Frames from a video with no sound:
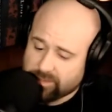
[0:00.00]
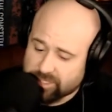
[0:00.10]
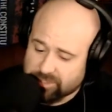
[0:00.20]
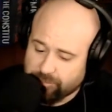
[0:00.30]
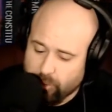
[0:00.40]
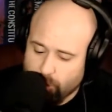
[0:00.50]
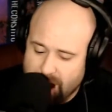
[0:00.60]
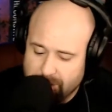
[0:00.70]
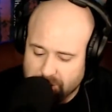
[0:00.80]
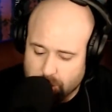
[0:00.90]
just for a
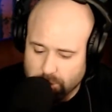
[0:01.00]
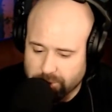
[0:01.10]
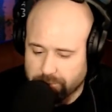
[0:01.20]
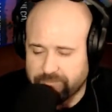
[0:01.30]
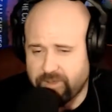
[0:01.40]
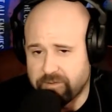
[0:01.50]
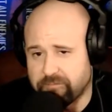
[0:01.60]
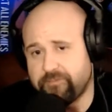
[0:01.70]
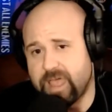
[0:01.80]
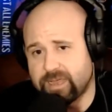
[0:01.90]
rabbit hole, little fun
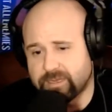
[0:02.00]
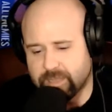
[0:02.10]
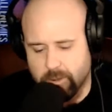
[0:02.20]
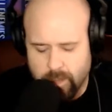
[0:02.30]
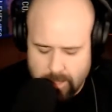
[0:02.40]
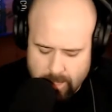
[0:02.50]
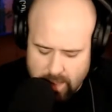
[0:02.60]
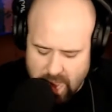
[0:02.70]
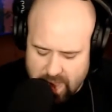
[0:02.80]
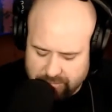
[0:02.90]
fact there.
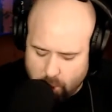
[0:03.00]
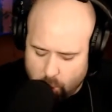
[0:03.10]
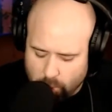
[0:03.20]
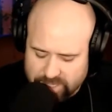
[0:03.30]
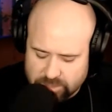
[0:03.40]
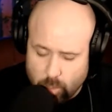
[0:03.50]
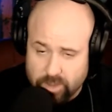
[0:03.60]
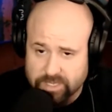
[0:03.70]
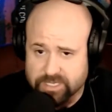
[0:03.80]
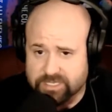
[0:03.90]
I've always
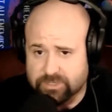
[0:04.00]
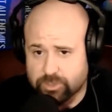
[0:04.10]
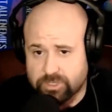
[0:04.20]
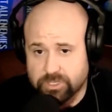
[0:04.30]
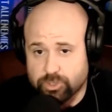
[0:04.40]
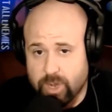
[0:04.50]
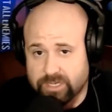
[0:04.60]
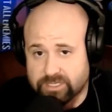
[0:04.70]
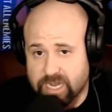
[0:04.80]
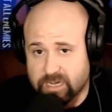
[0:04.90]
wanted to try
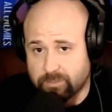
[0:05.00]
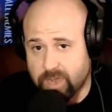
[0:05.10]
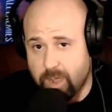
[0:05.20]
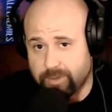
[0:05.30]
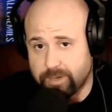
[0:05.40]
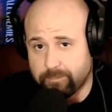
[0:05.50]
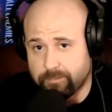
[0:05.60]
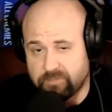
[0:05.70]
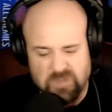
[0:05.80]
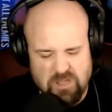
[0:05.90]
stand-up comedy.
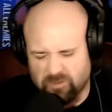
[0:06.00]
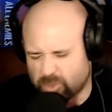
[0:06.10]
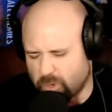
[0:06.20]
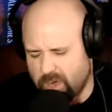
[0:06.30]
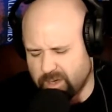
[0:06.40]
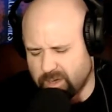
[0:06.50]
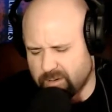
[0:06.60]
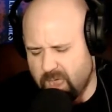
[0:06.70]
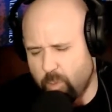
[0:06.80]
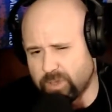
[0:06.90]
Never tried it.
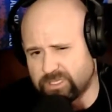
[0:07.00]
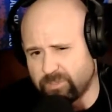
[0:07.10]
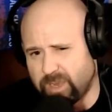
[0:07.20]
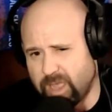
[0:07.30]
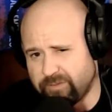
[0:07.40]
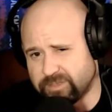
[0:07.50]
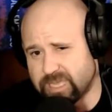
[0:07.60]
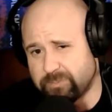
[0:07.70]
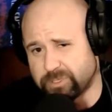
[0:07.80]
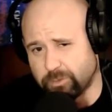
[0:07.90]
Not once in my life. It's
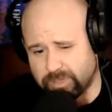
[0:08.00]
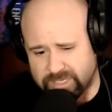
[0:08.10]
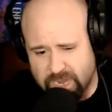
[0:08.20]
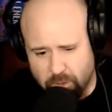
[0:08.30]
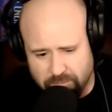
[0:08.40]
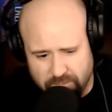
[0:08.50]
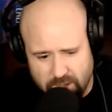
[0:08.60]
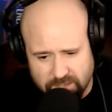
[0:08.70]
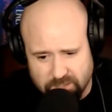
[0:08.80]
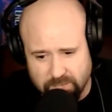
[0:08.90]
absolutely
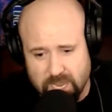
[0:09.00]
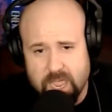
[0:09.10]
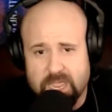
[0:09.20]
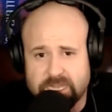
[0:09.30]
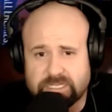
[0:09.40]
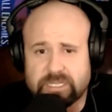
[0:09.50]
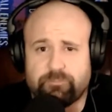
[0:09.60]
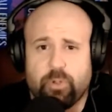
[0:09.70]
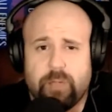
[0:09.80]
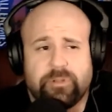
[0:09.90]
terrifying to me. It's
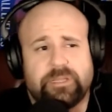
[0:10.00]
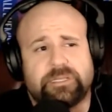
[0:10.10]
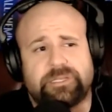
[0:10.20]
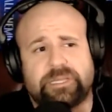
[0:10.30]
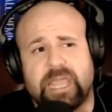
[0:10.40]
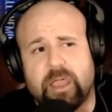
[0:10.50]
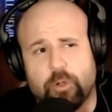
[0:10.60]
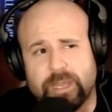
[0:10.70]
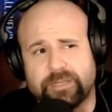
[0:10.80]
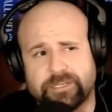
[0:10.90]
probably the
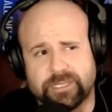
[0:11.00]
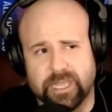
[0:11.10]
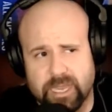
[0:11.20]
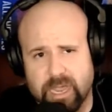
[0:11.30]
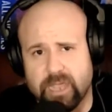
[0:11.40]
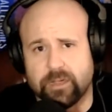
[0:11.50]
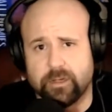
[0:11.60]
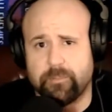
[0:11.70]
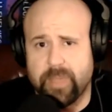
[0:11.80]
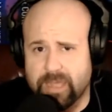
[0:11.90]
scariest thing I
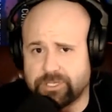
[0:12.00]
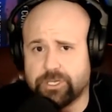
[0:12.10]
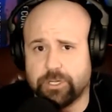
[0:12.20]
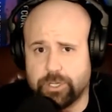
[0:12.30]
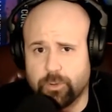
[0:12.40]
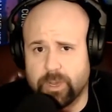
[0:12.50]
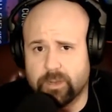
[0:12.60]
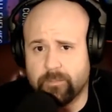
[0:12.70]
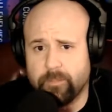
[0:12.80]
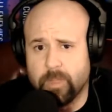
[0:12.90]
could imagine
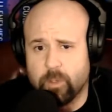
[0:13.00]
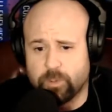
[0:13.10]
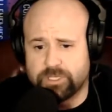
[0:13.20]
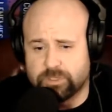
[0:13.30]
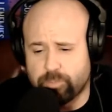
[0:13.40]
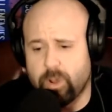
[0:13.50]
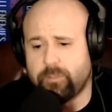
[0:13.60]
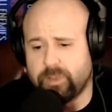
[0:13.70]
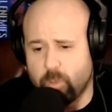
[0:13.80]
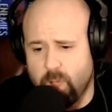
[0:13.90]
doing, which is
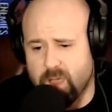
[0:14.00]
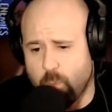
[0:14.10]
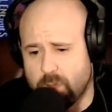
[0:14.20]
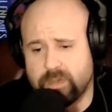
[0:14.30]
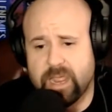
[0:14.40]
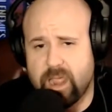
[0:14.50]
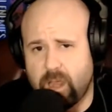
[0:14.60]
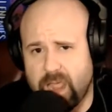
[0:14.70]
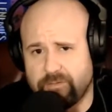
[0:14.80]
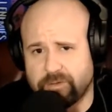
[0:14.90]
probably why one day
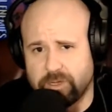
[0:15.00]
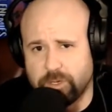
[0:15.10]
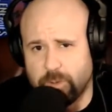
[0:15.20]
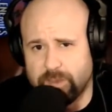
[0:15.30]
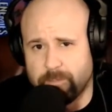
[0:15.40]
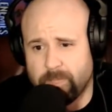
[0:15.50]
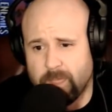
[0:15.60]
I'll have to do it,